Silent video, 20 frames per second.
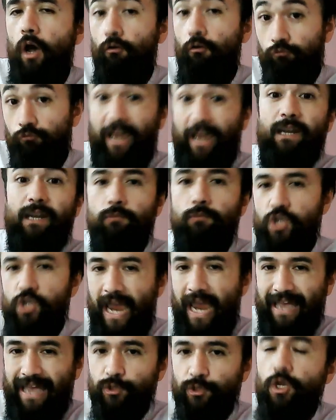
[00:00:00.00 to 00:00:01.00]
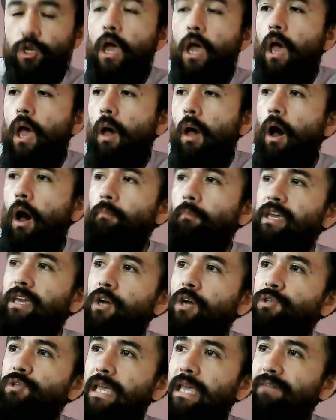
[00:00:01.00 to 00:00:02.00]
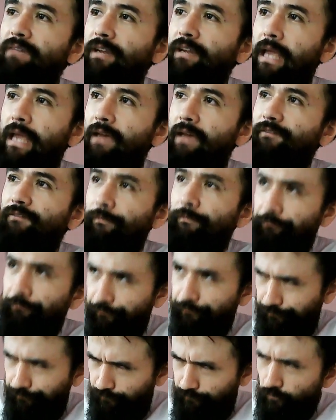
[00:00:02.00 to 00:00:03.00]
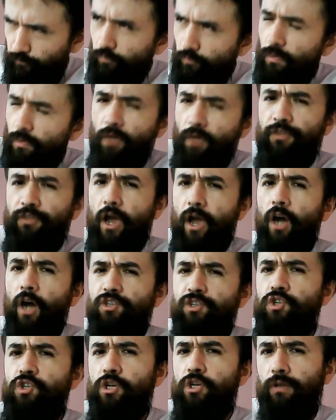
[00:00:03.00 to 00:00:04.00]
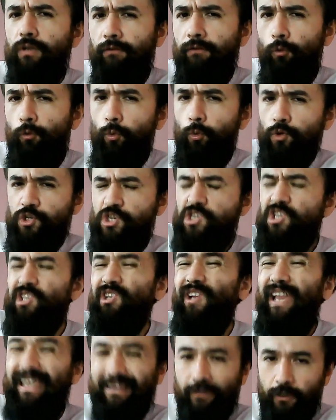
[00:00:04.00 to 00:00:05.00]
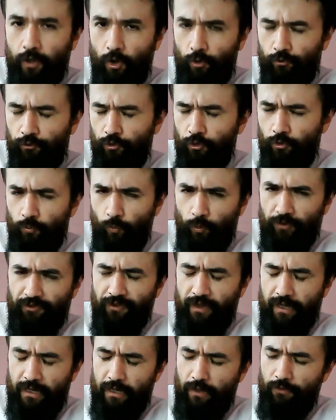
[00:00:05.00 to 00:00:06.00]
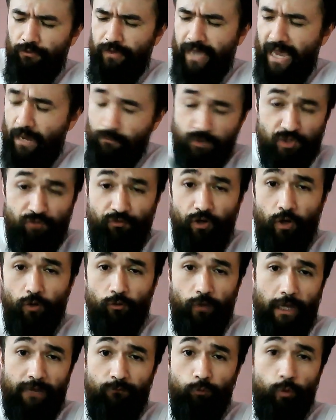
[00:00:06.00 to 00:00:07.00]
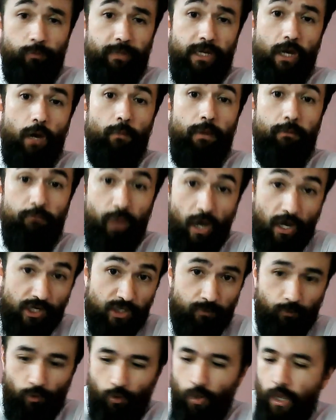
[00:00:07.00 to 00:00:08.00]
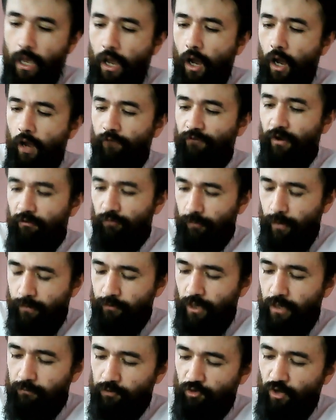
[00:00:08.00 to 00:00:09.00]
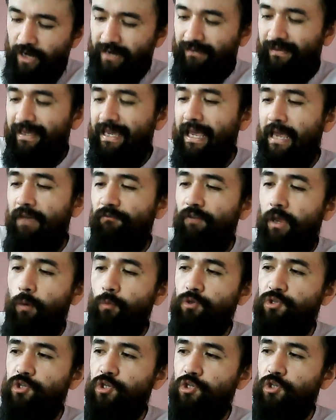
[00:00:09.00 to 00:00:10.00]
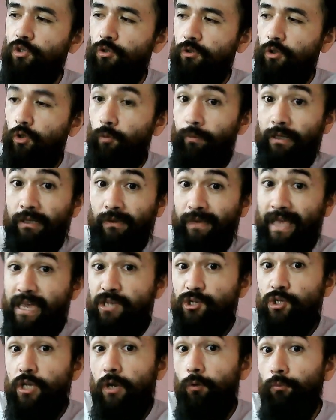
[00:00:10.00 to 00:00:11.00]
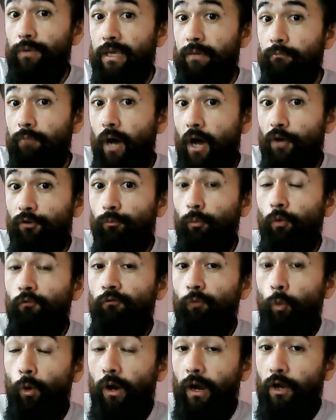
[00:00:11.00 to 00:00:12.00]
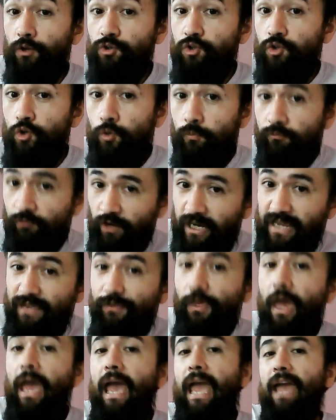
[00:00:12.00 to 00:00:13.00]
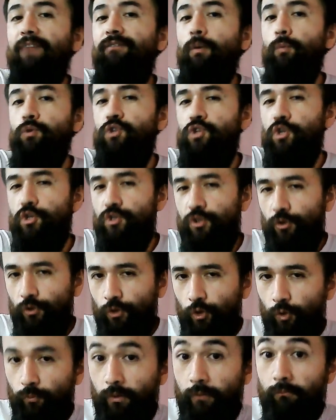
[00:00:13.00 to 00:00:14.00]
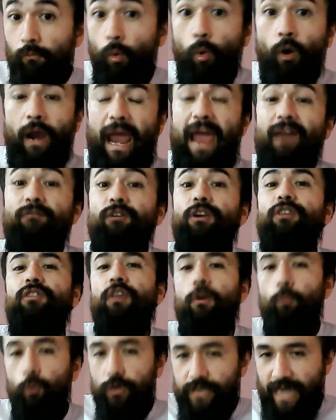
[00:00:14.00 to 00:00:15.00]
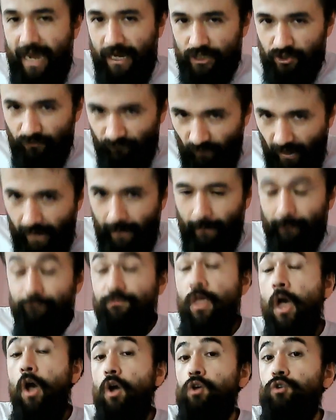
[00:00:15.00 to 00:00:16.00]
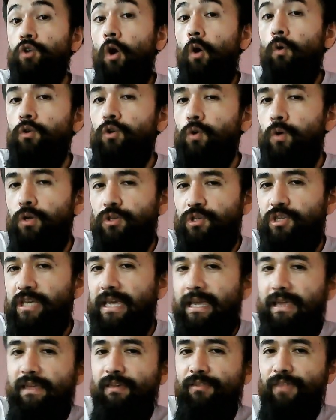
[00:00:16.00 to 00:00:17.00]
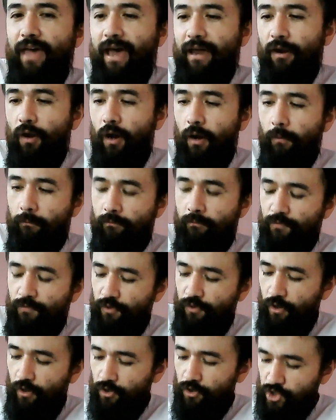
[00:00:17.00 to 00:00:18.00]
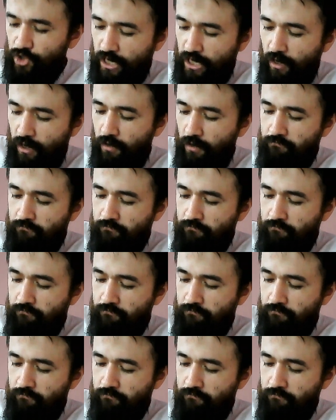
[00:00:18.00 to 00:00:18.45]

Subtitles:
random chance, because even if the oxygen level were slightly altered within the atmosphere, life would become impossible. If I remember him correctly, if it was just a little bit less, it would be impossible for us to breathe. If it was just a little bit more, everything would catch fire. So you could see that the chair